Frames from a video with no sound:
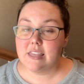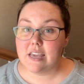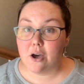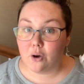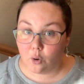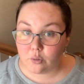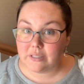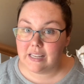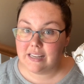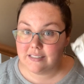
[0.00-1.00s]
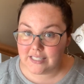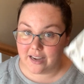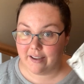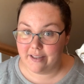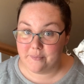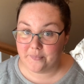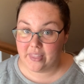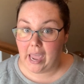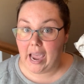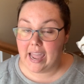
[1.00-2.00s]
The only time
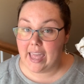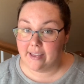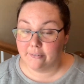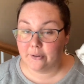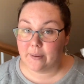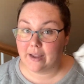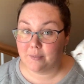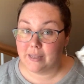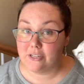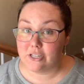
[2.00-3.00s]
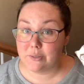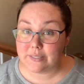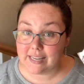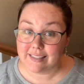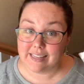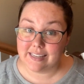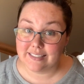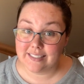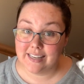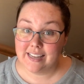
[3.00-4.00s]
I ever recommend using
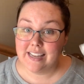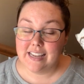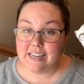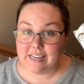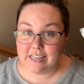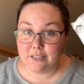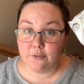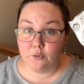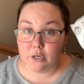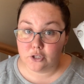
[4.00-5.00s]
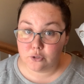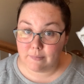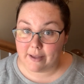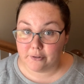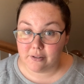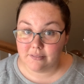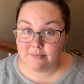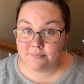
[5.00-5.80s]
these is for travel